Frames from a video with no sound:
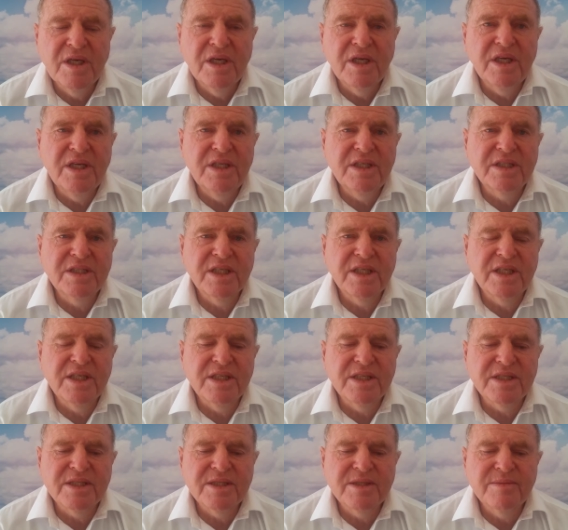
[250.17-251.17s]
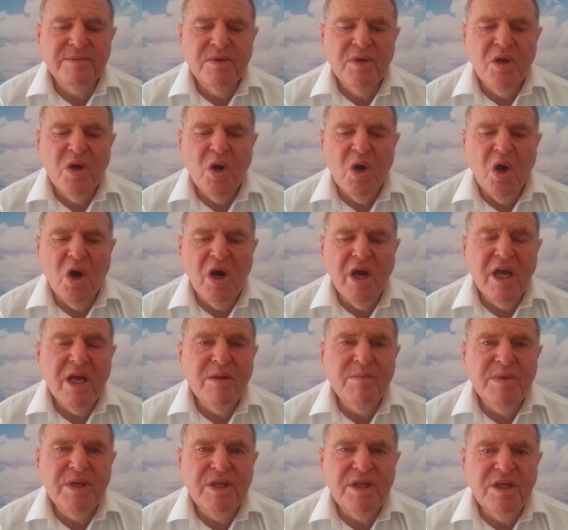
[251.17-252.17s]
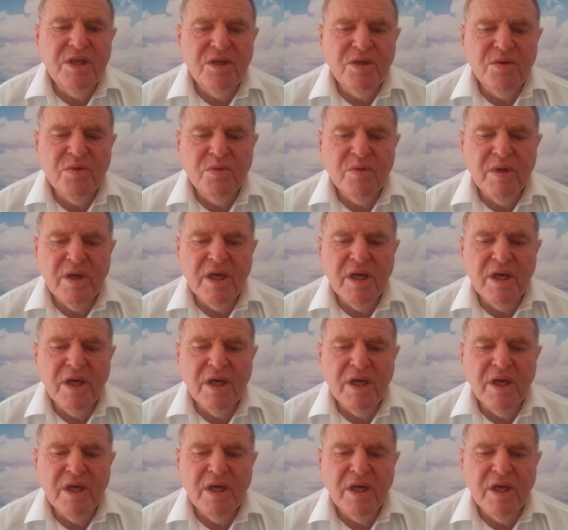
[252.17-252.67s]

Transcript: He says, "I am in you